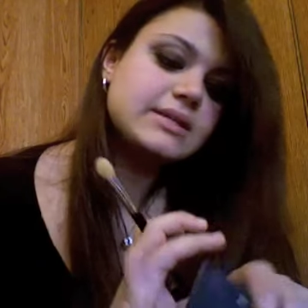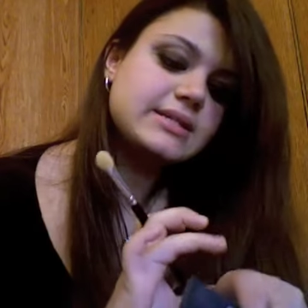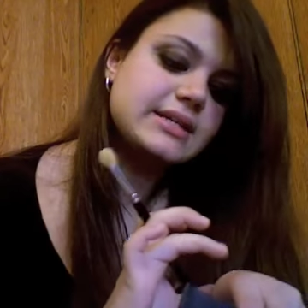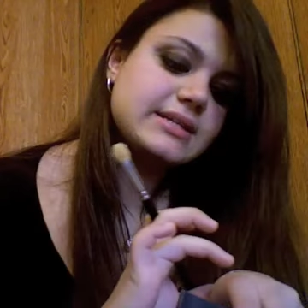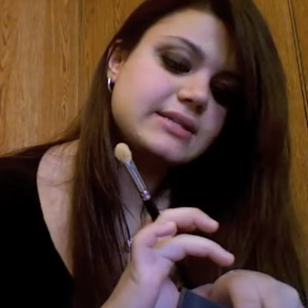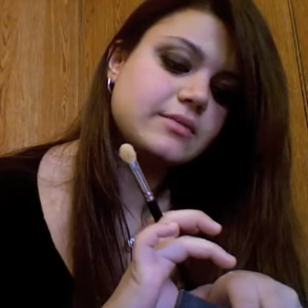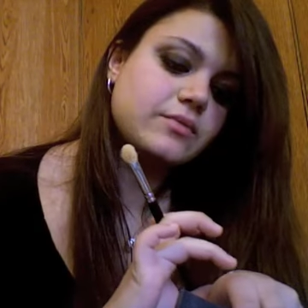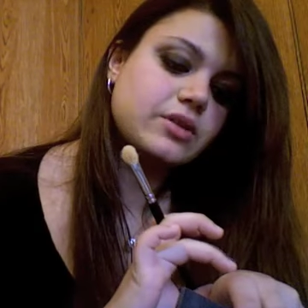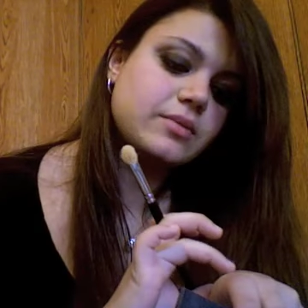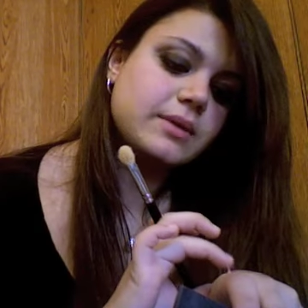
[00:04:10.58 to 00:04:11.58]
Take some
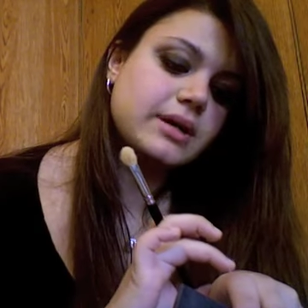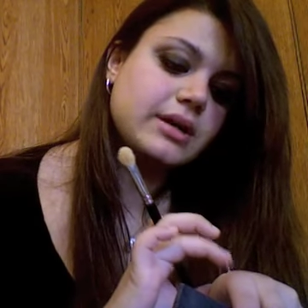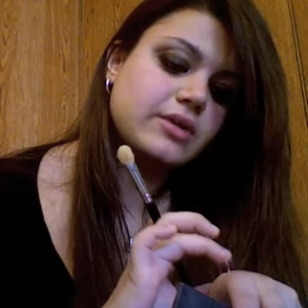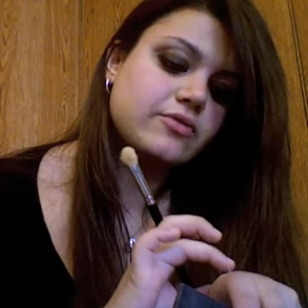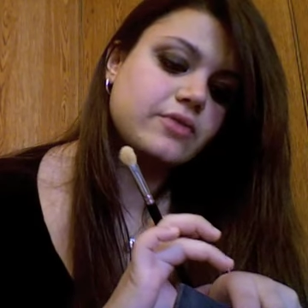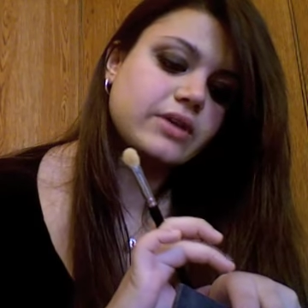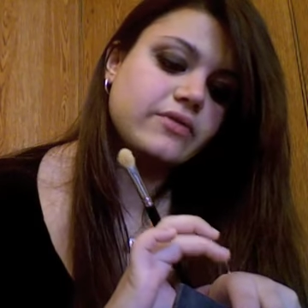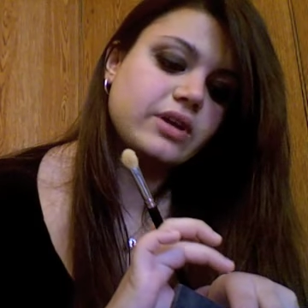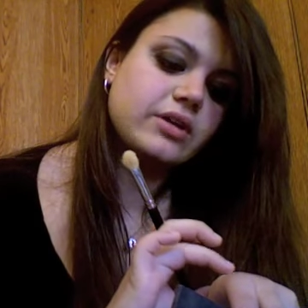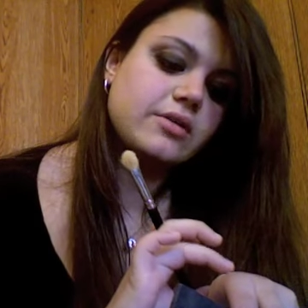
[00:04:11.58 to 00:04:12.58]
with my ring
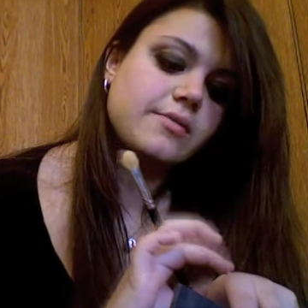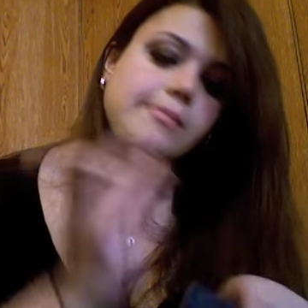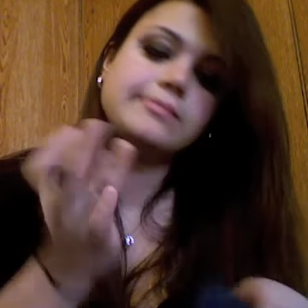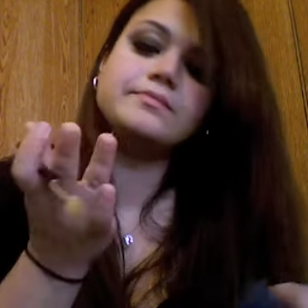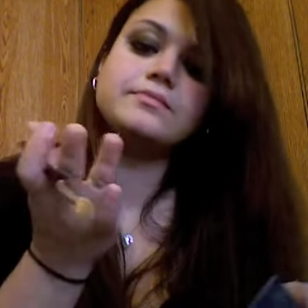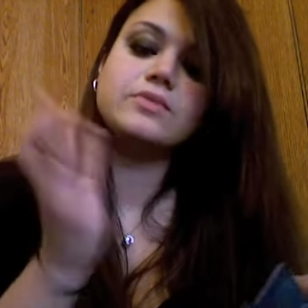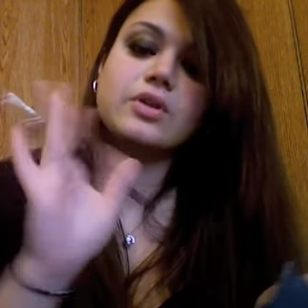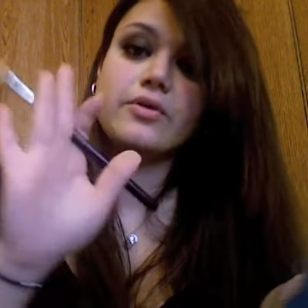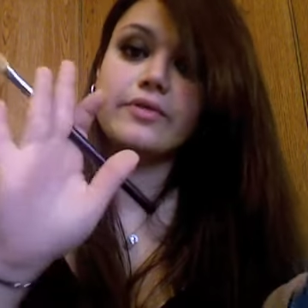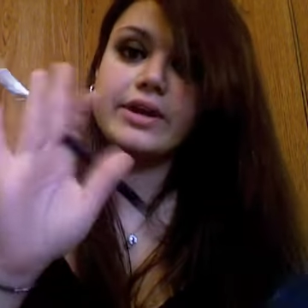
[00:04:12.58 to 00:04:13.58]
finger
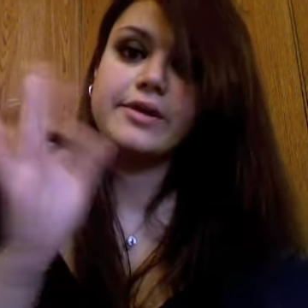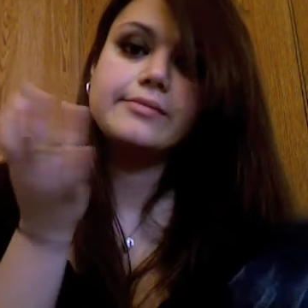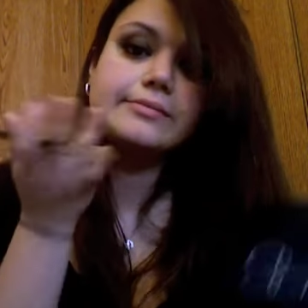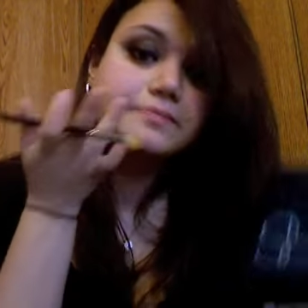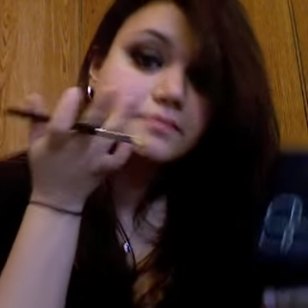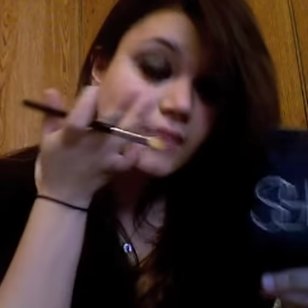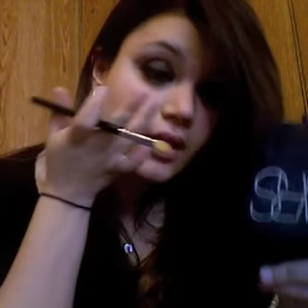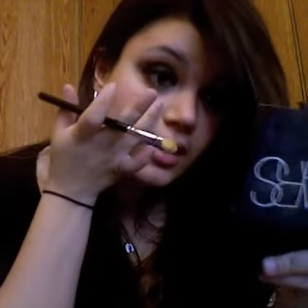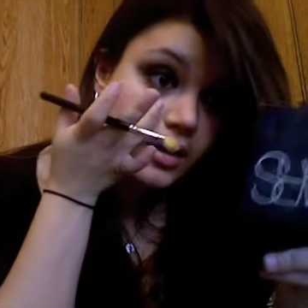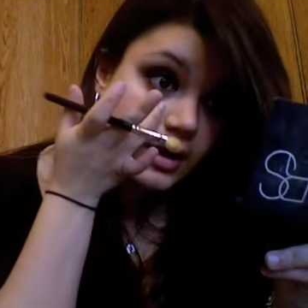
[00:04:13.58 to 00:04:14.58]
over here
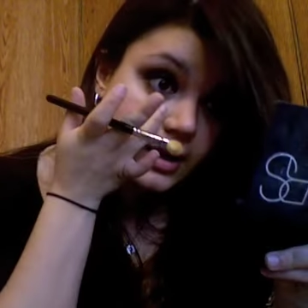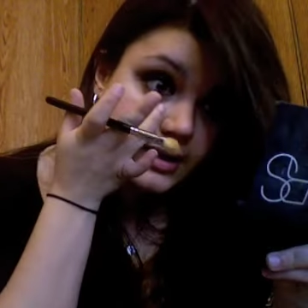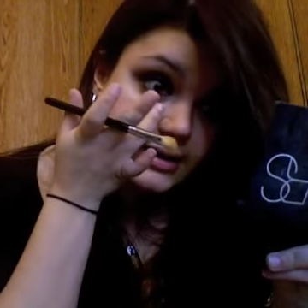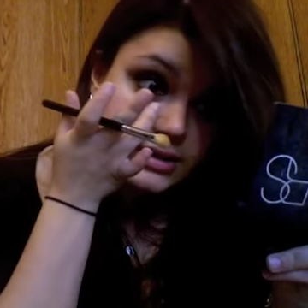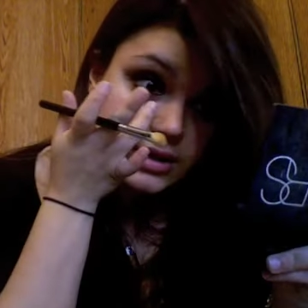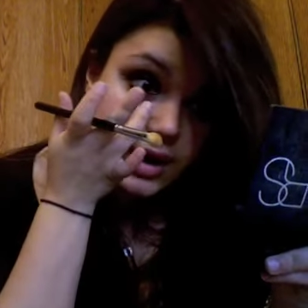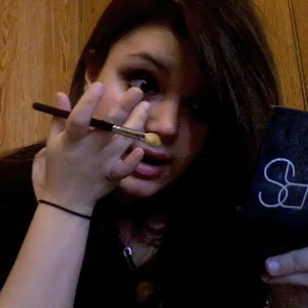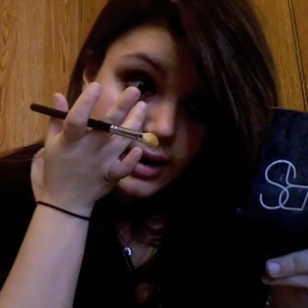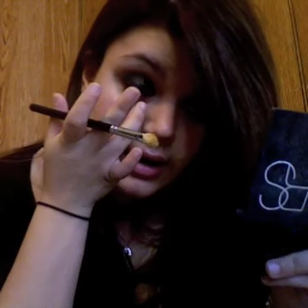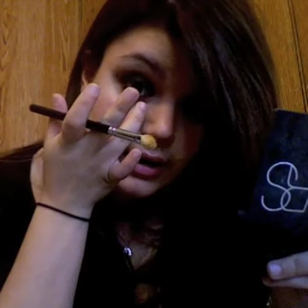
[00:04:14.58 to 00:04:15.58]
and
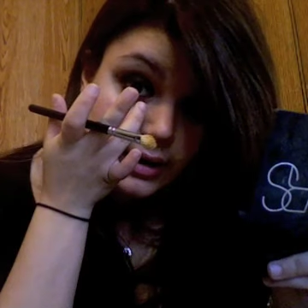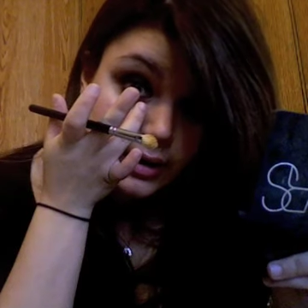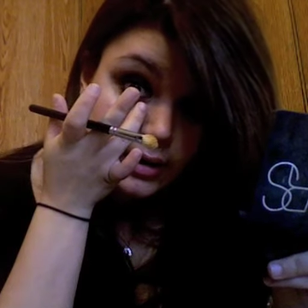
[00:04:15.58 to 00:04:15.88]
I